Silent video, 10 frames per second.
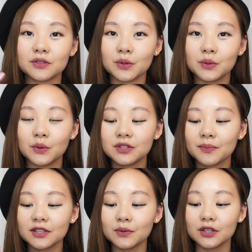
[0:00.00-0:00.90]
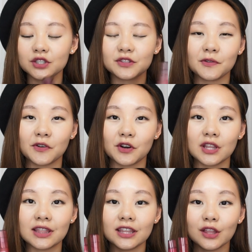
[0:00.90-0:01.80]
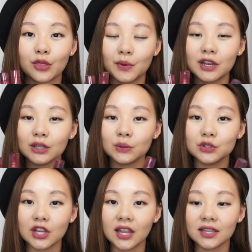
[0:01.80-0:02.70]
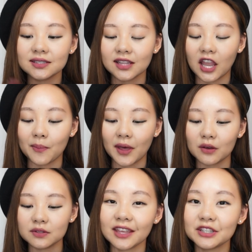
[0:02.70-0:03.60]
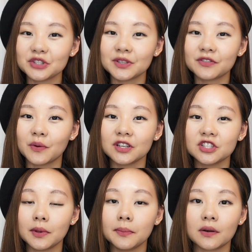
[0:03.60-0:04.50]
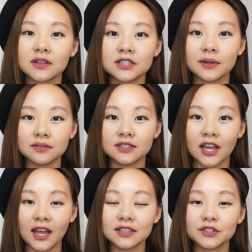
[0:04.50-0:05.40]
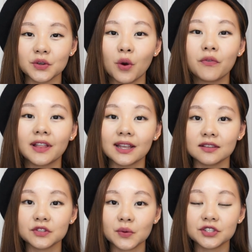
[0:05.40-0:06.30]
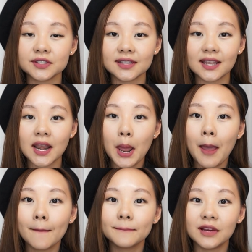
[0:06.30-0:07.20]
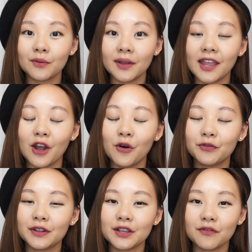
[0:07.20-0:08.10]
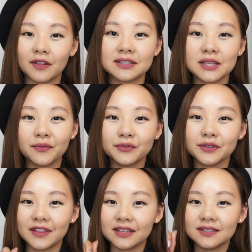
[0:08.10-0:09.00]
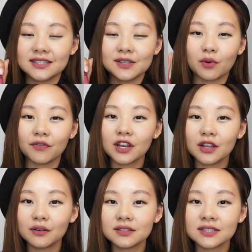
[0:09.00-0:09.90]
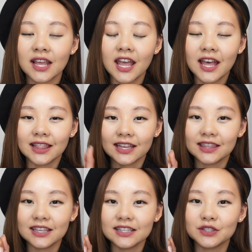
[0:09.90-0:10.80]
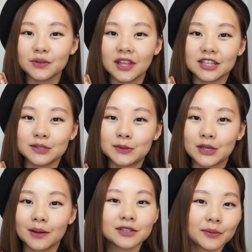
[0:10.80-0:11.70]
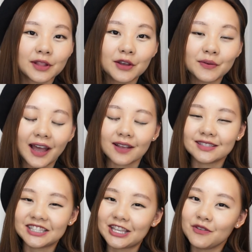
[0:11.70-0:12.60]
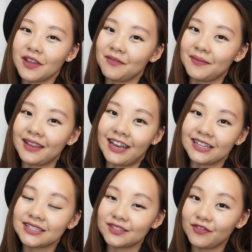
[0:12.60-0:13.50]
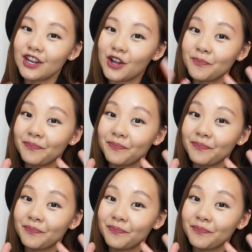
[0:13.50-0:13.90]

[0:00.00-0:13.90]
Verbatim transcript: so those are my swatches for the three new shades that came out thank you so much for watching my battery's about to die so hopefully i get the swatches in but anyway hopefully you found this helpful if you'd like to see more videos like this do like and subscribe down below i see you in my next video.